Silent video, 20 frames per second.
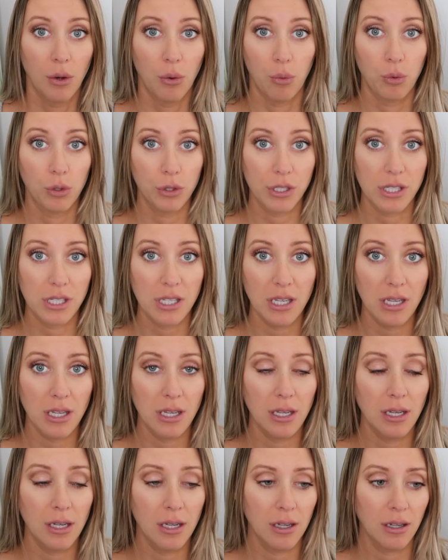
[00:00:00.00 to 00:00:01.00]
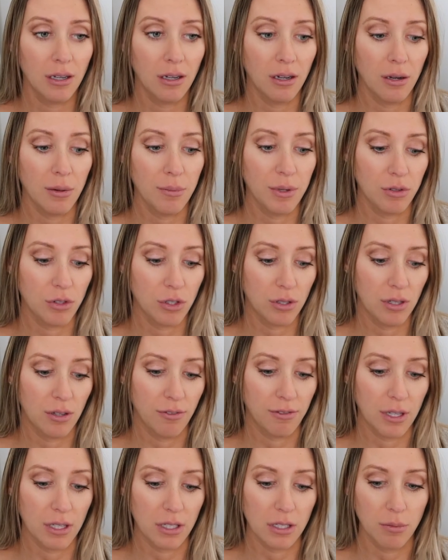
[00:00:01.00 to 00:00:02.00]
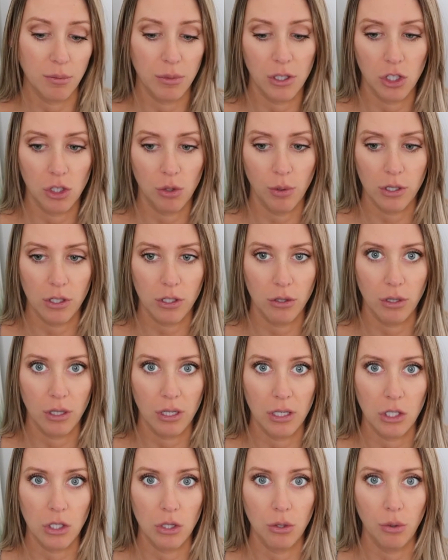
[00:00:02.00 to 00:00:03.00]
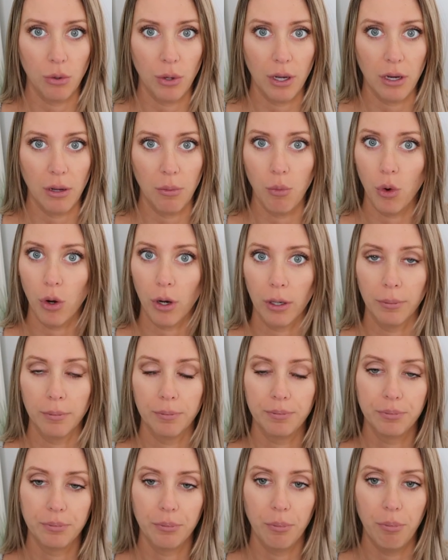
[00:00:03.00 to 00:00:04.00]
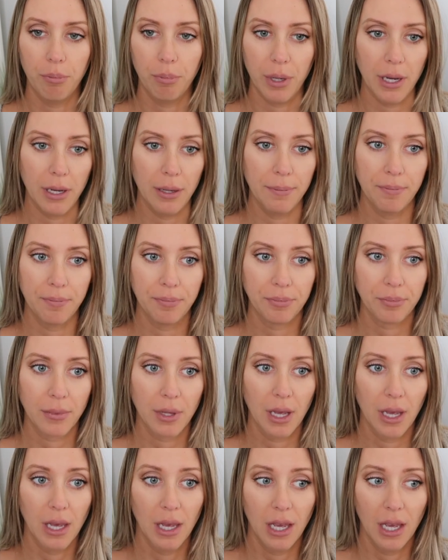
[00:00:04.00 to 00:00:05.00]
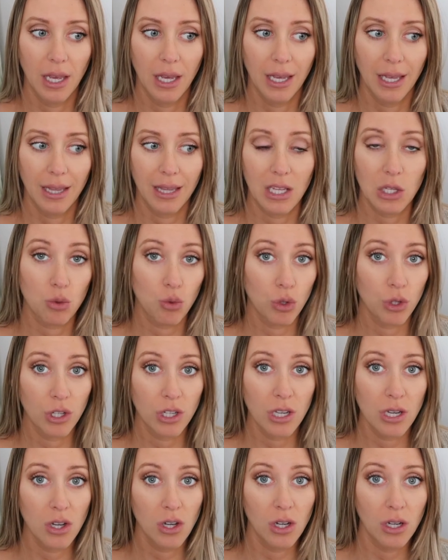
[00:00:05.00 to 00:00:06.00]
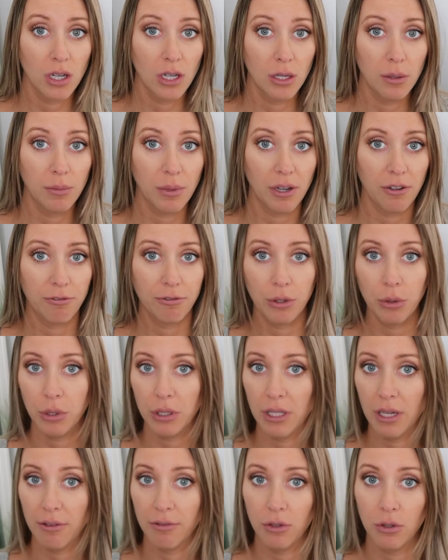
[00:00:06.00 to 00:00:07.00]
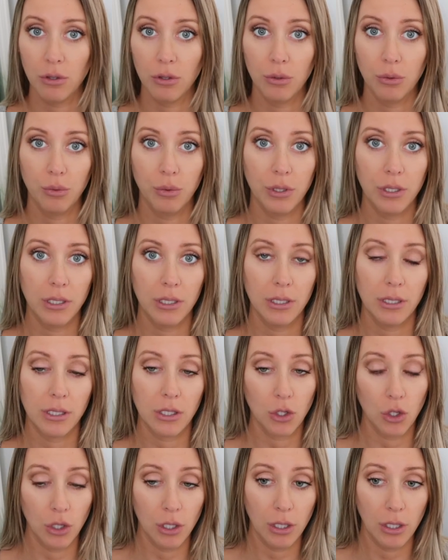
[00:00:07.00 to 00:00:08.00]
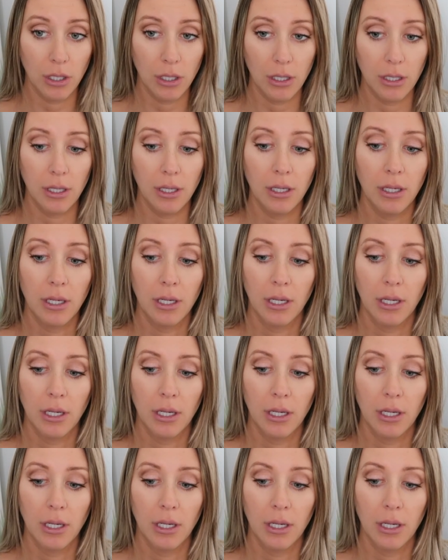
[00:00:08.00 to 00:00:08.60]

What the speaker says: we'll see if that's something she wants to look into anymore. But things were looking good. My fluid level was good.